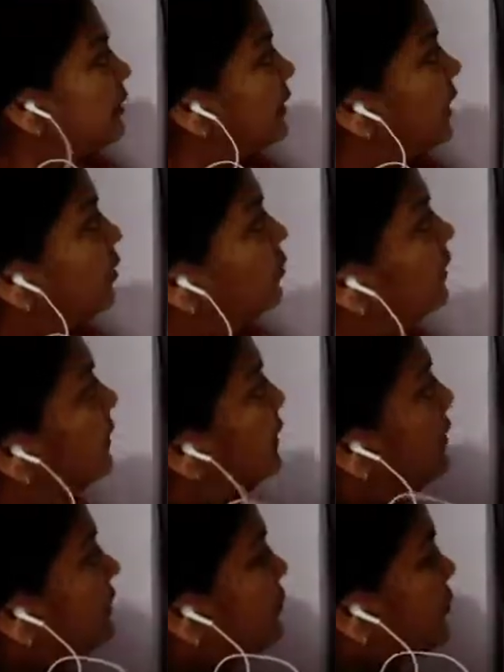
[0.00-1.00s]
Now,
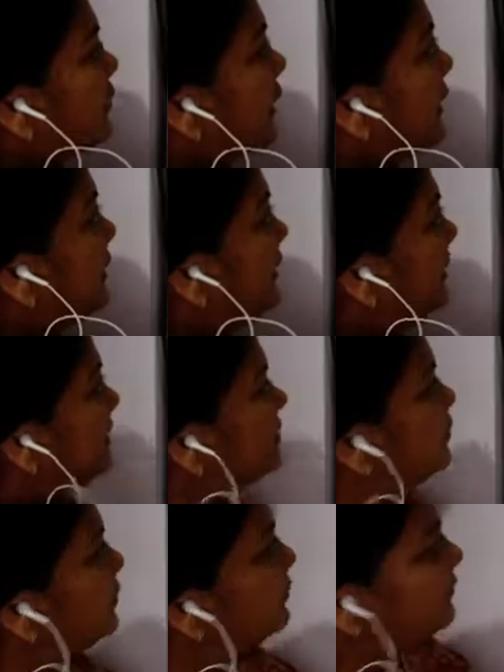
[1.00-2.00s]
uh, so in
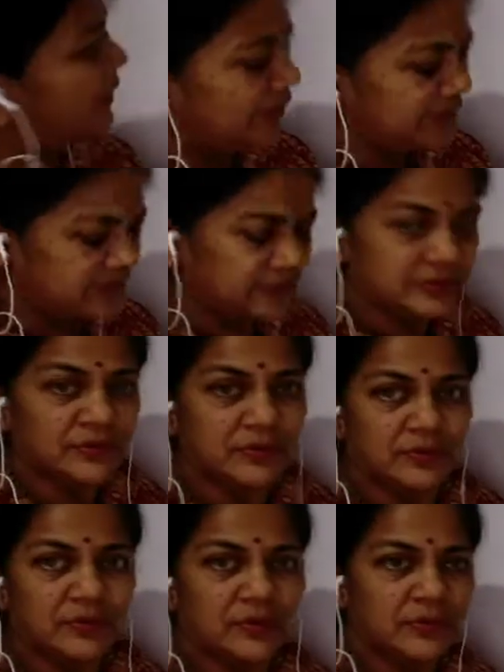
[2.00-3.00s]
this, there are
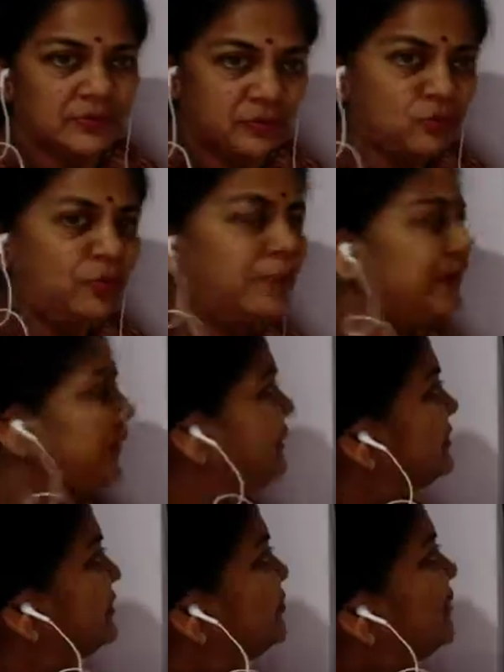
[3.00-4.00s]
two
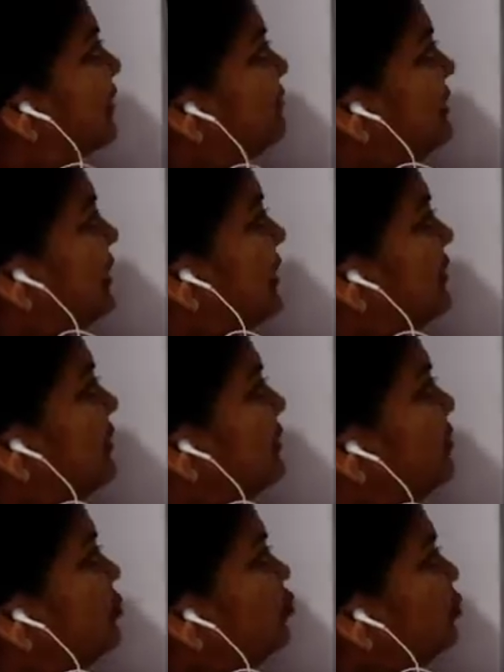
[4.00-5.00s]
parents. We have taken
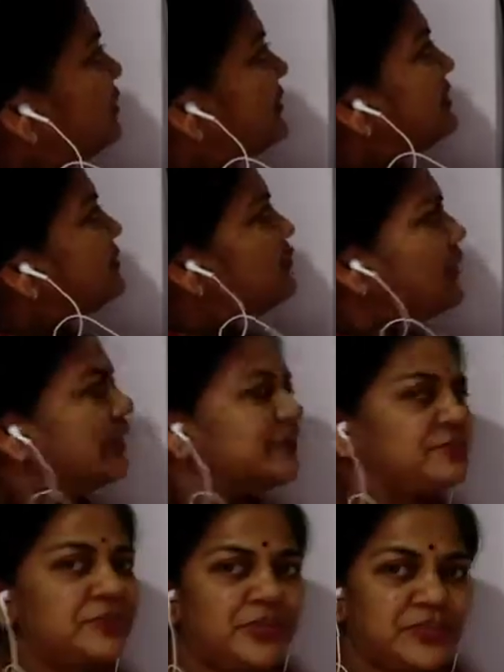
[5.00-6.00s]
two genes. We are
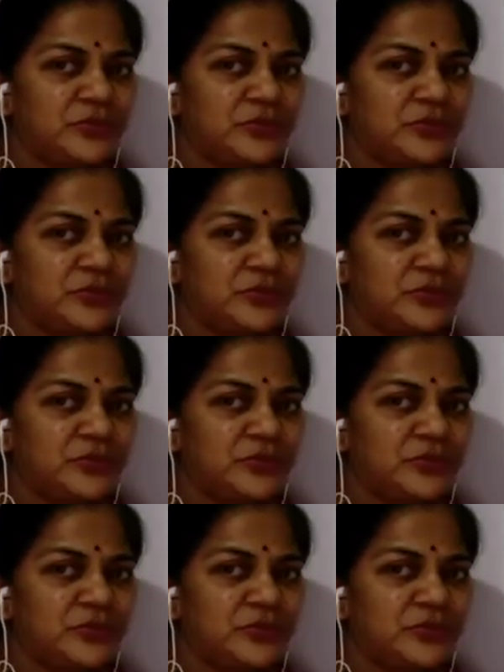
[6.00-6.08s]
considering